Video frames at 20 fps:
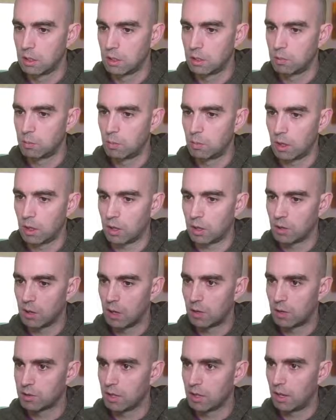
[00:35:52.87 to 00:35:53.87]

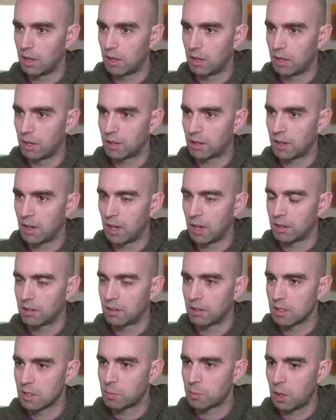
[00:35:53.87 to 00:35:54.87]
Minecraft got a cat in
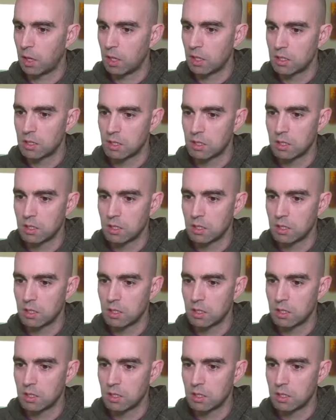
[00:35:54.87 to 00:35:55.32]
space.